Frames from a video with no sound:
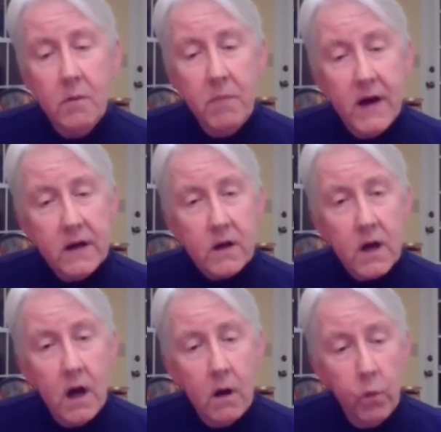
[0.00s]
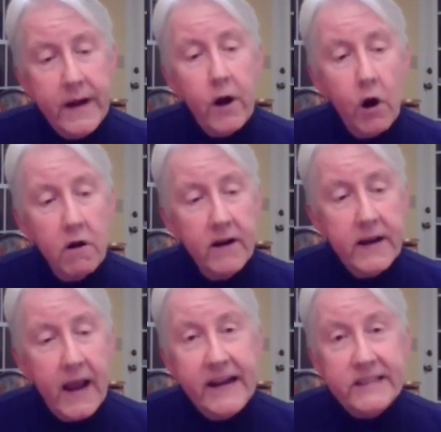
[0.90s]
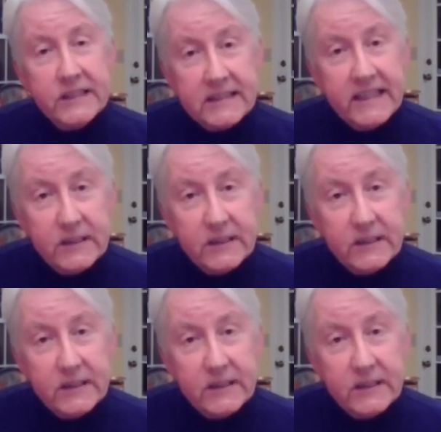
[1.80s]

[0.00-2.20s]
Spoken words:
But we are an agency